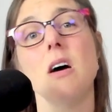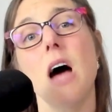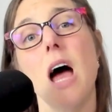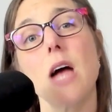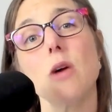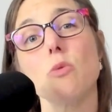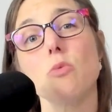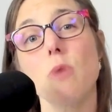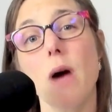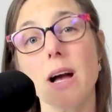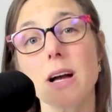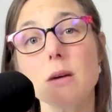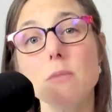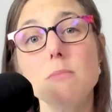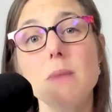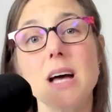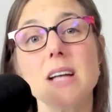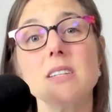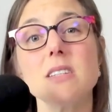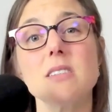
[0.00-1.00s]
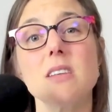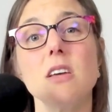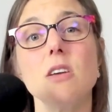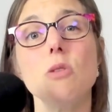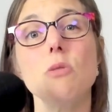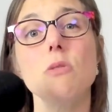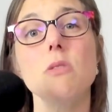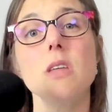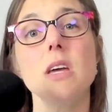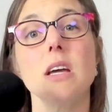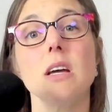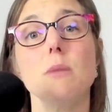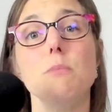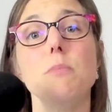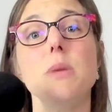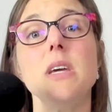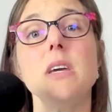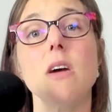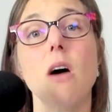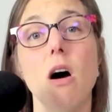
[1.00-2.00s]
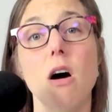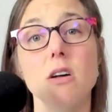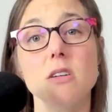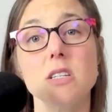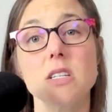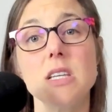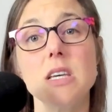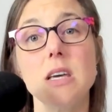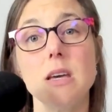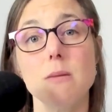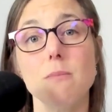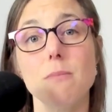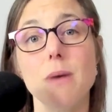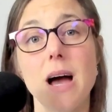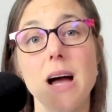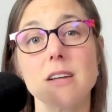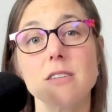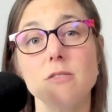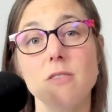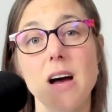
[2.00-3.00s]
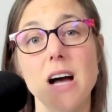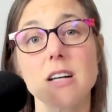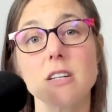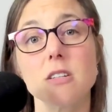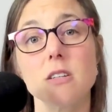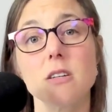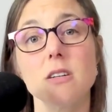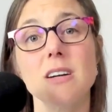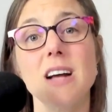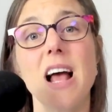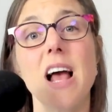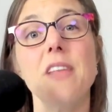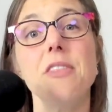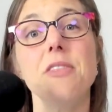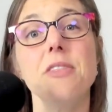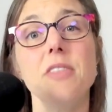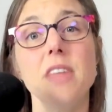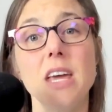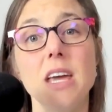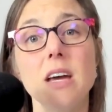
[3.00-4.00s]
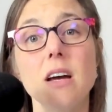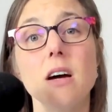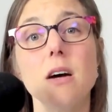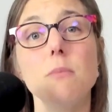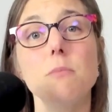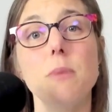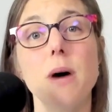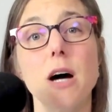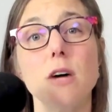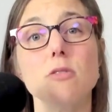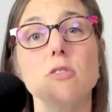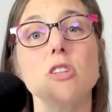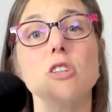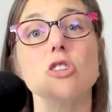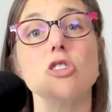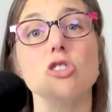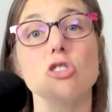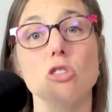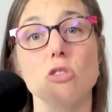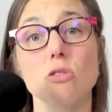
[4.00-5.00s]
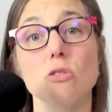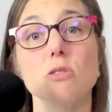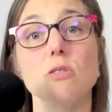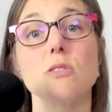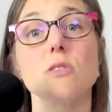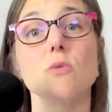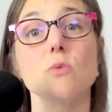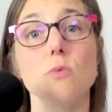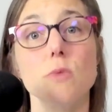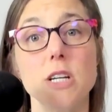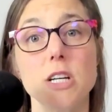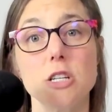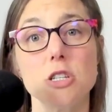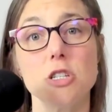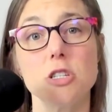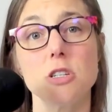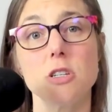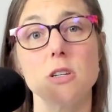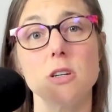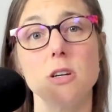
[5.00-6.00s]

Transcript: I recommend that you think beyond the impact factor and think about the journal's reach.